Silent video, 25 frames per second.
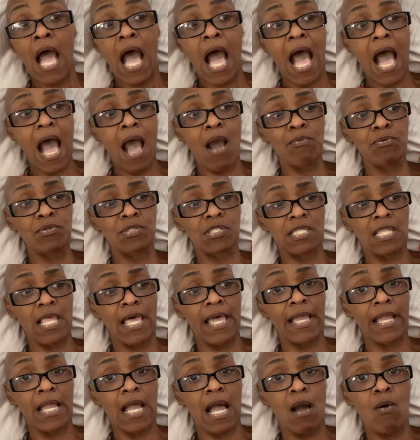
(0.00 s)
I was
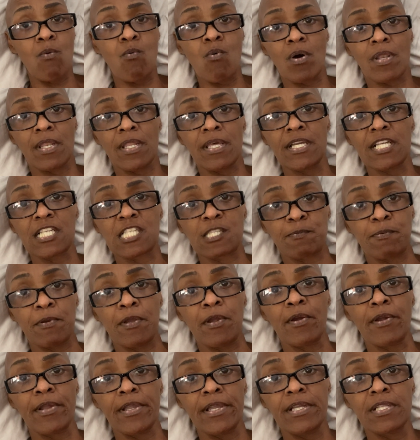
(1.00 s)
like, I want to
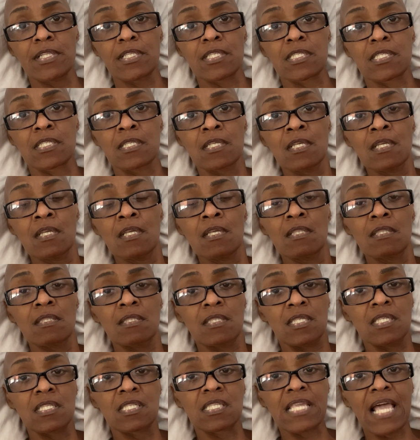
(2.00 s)
experience
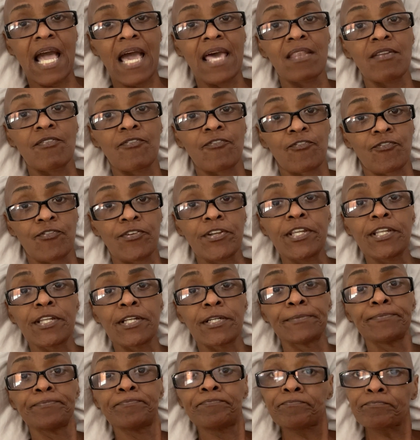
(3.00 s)
this kind of
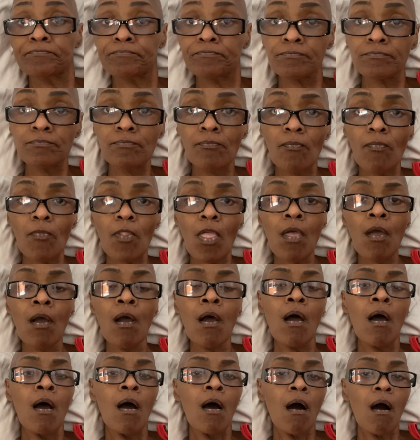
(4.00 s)
freedom
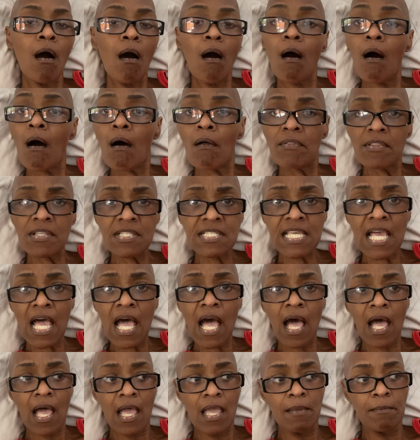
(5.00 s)
all the
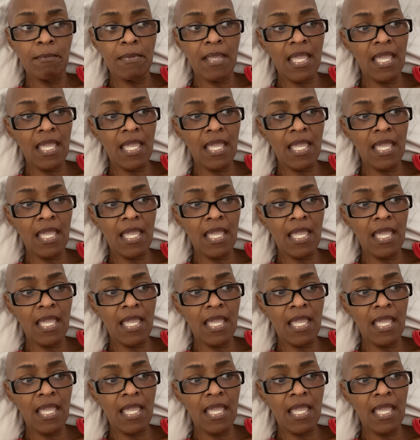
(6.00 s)
time.